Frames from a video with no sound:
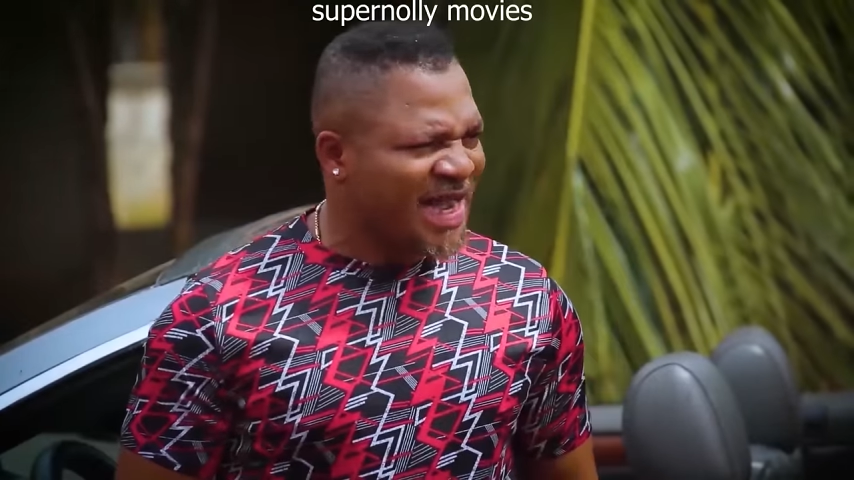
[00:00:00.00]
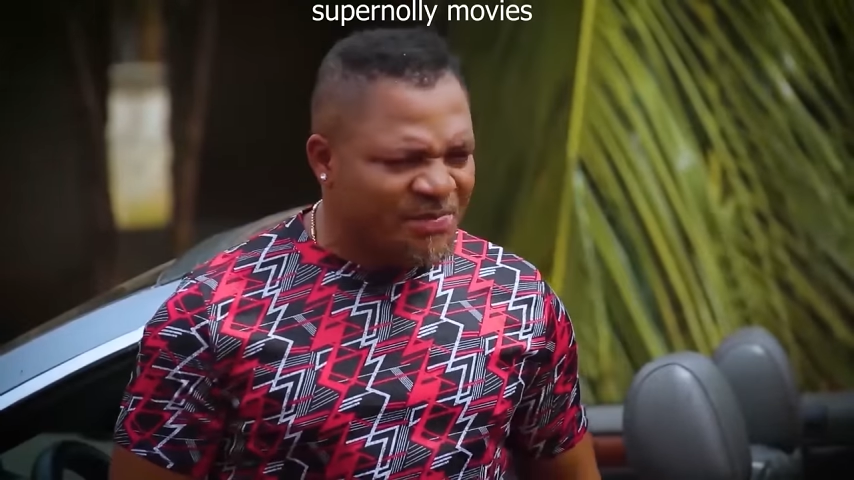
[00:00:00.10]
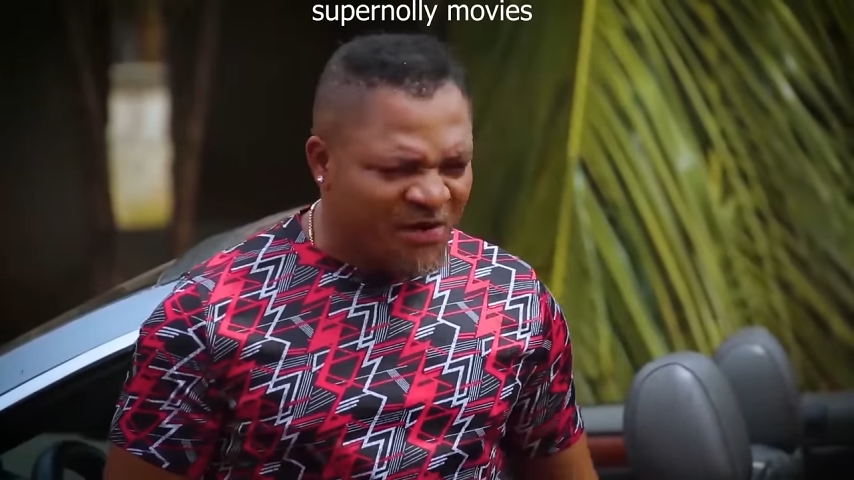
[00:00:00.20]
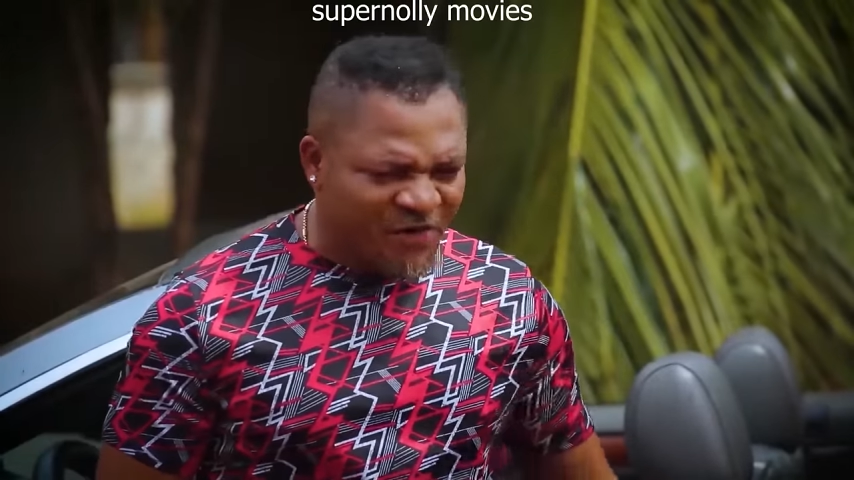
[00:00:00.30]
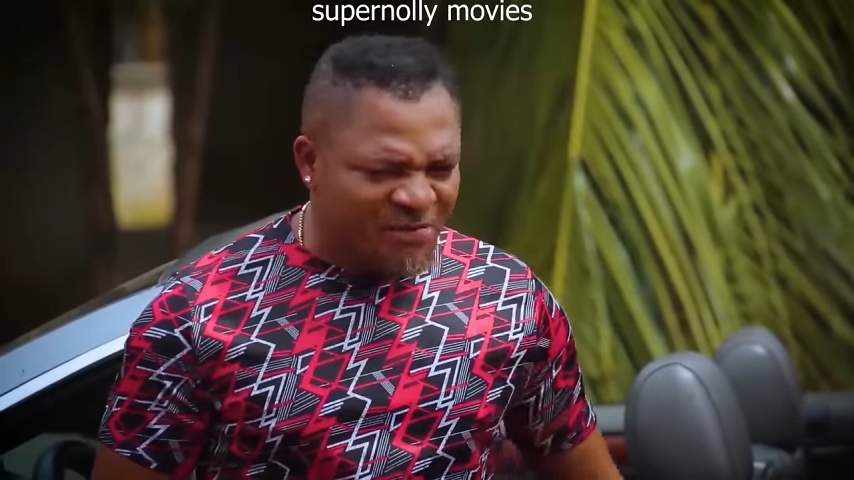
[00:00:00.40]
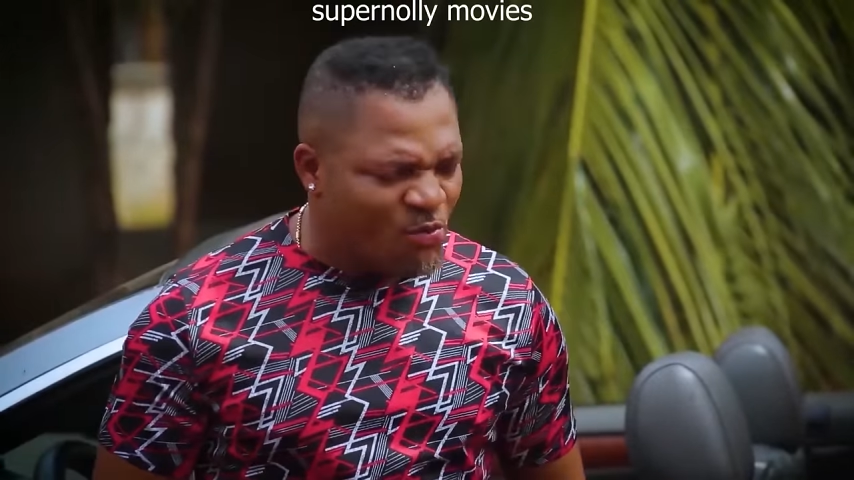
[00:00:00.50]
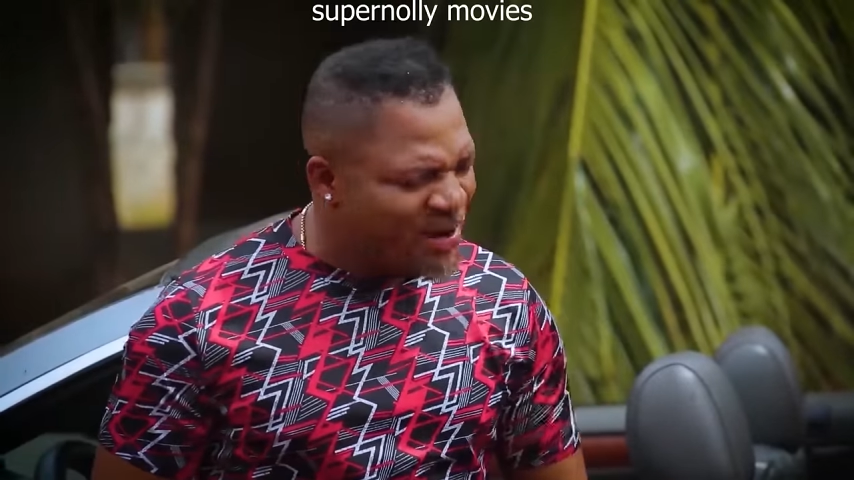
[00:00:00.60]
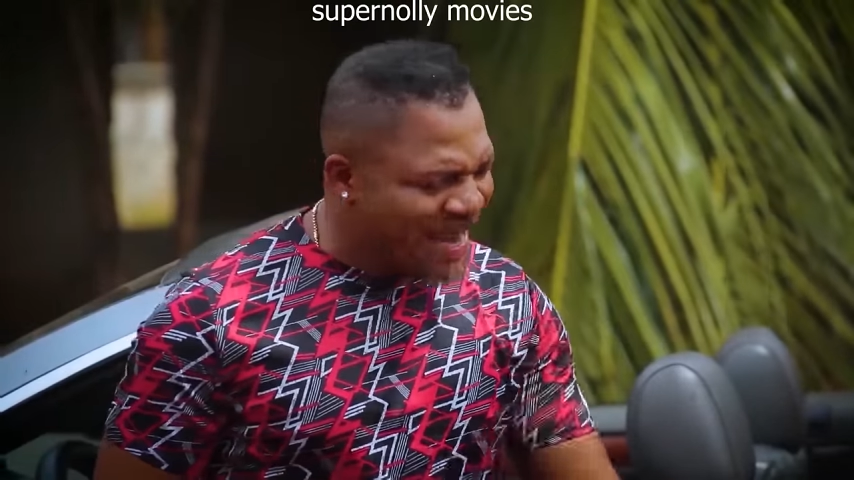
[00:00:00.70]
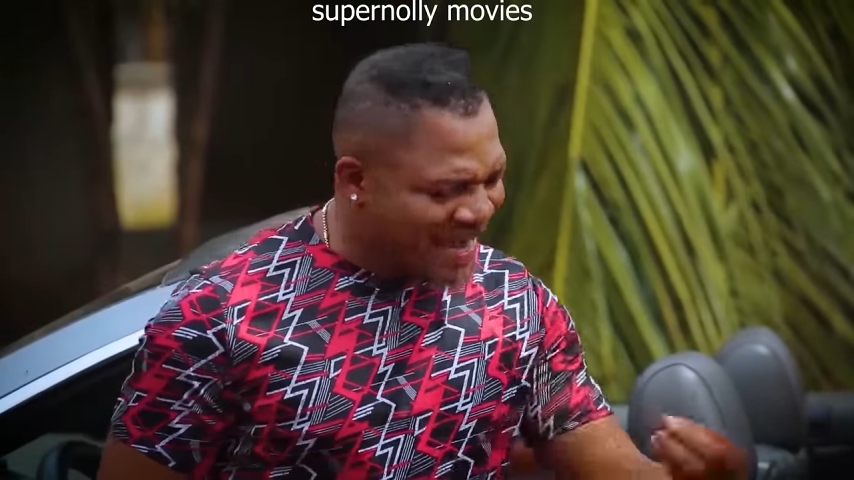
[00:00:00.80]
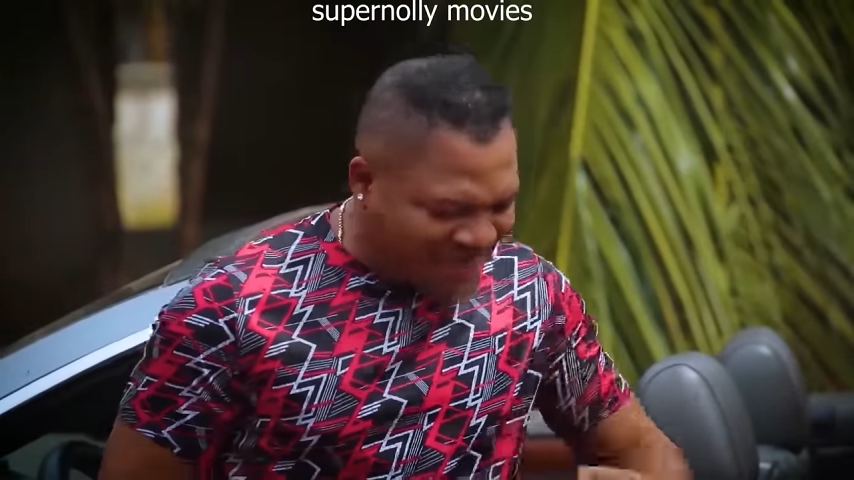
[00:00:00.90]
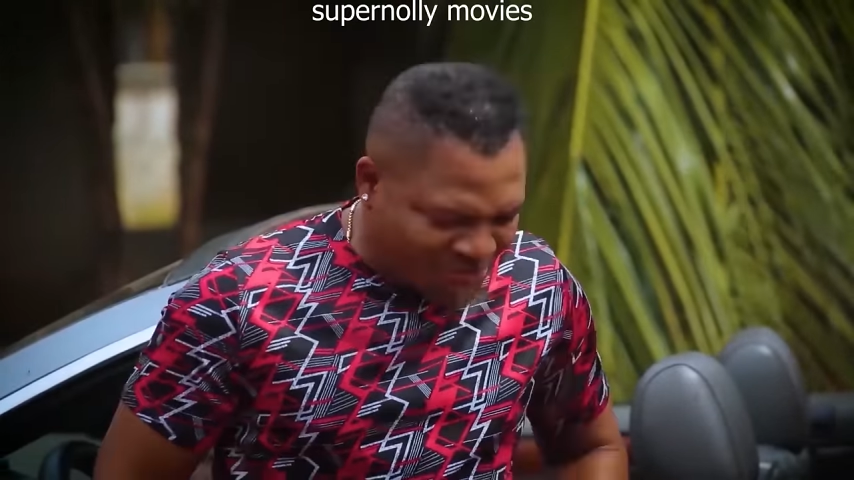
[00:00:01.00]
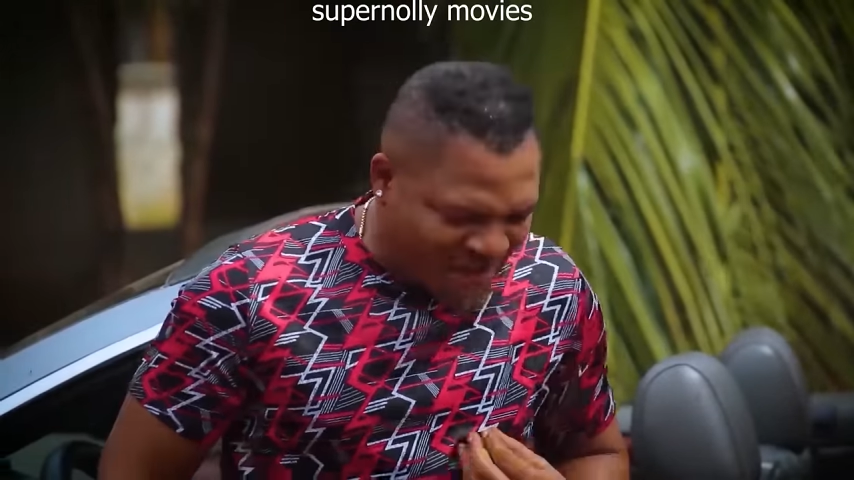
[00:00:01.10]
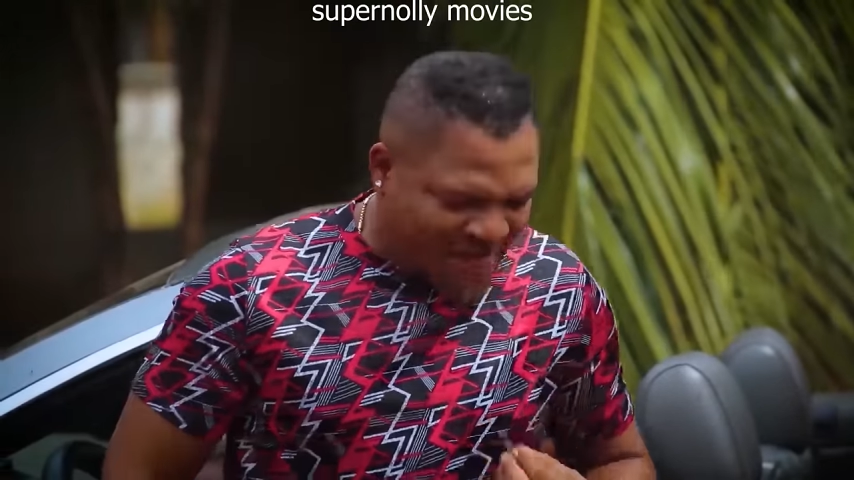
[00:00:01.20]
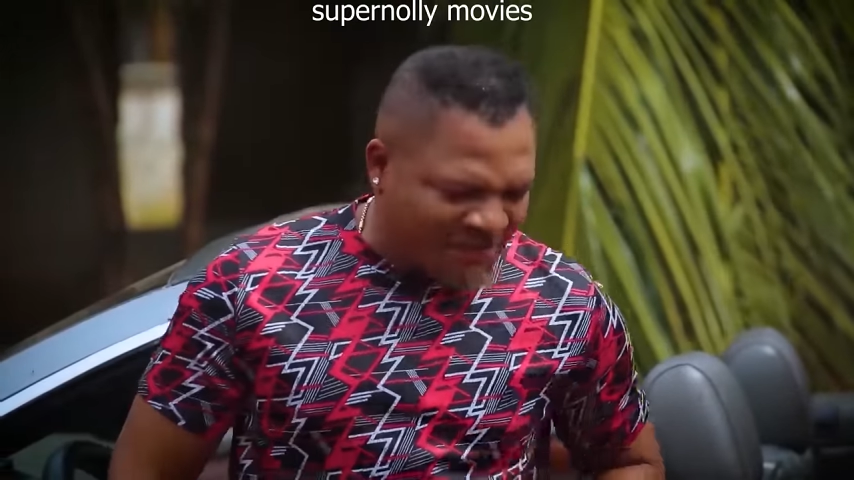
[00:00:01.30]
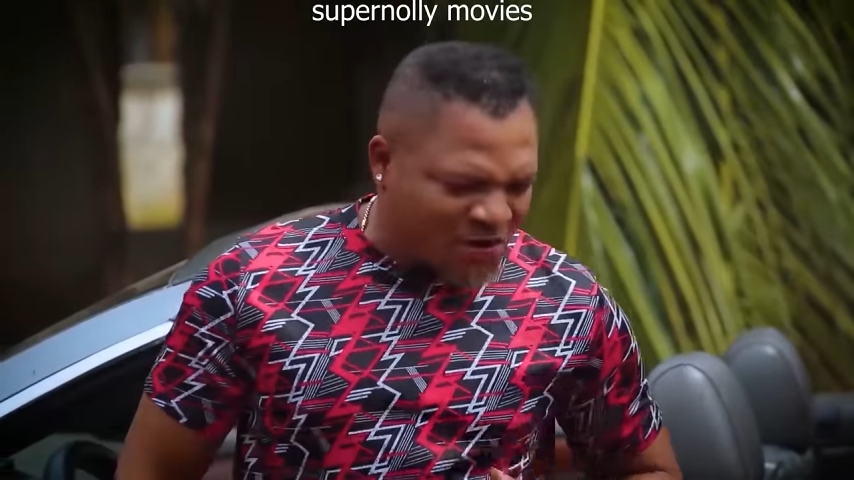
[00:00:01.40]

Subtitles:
I'm not forming. When I give